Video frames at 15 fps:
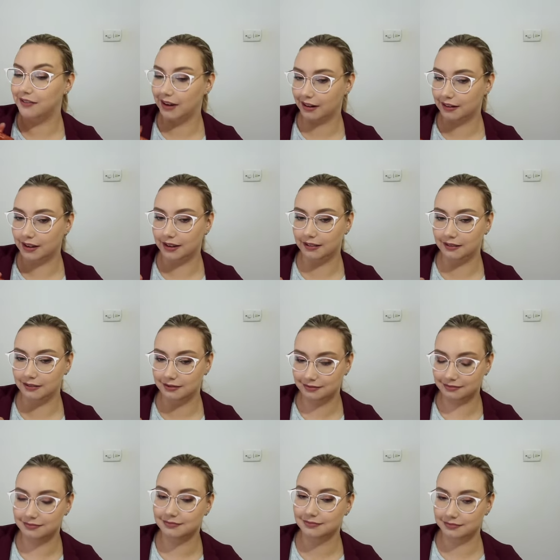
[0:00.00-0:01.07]
very
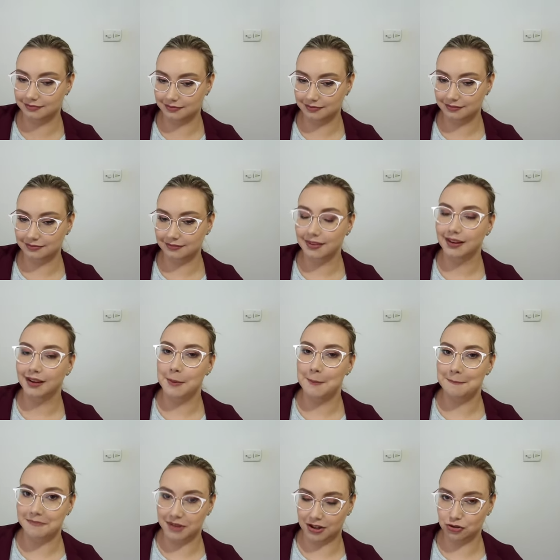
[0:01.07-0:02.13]

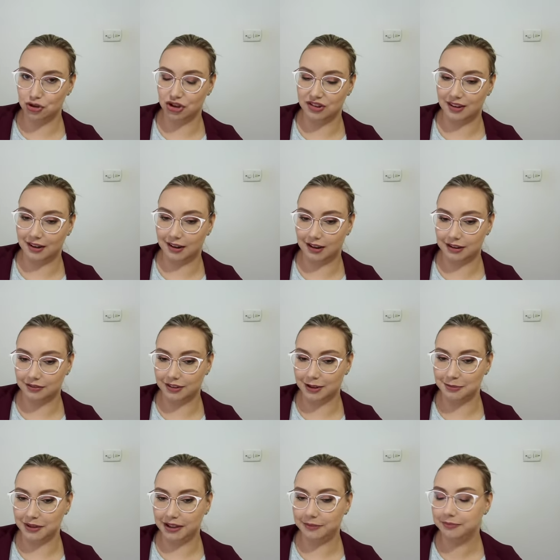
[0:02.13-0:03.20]
much in their color
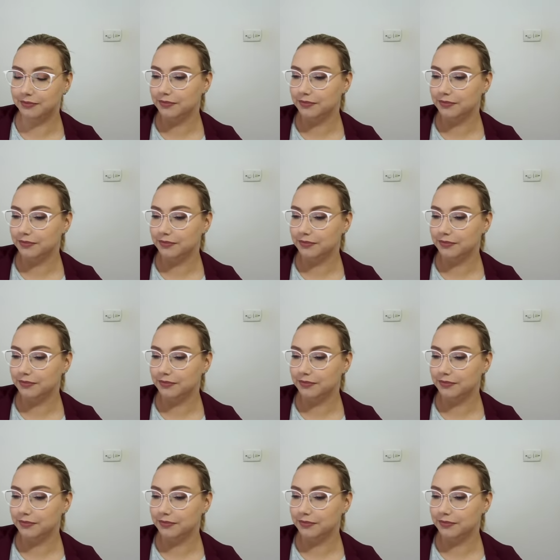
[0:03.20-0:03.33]
family,